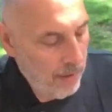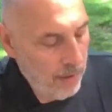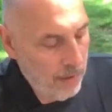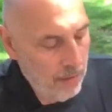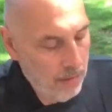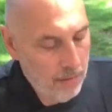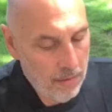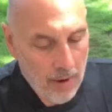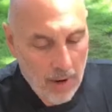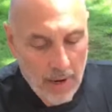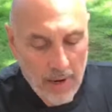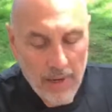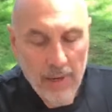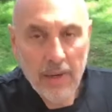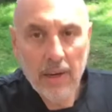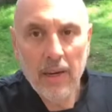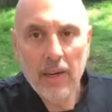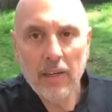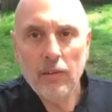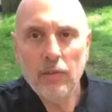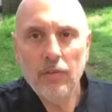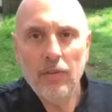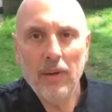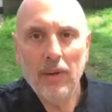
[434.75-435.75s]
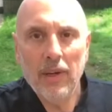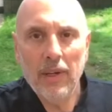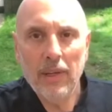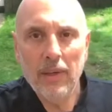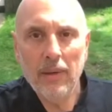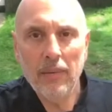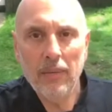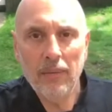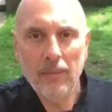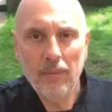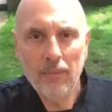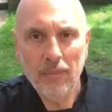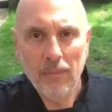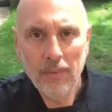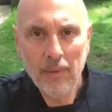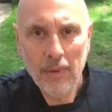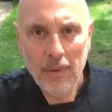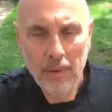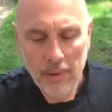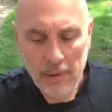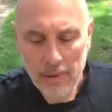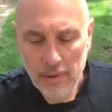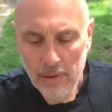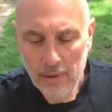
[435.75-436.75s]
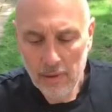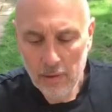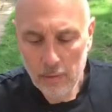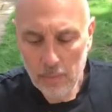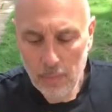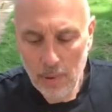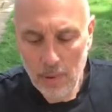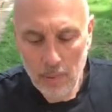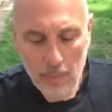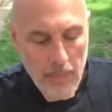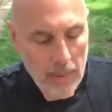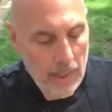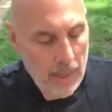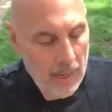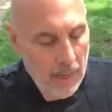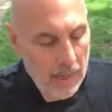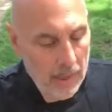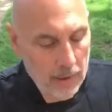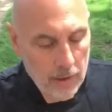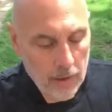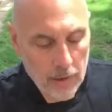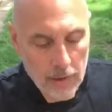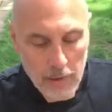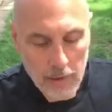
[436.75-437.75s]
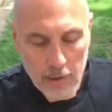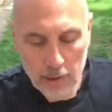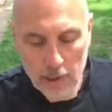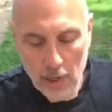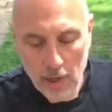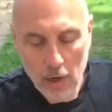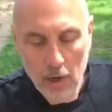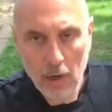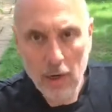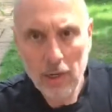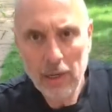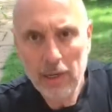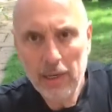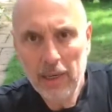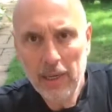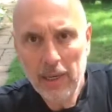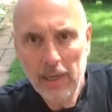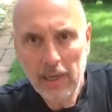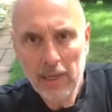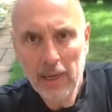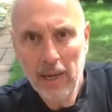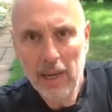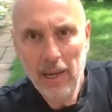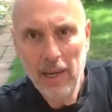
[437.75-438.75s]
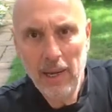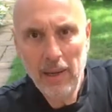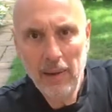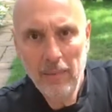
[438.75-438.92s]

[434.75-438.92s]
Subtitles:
Right, next thing, let's pop our garlic in there.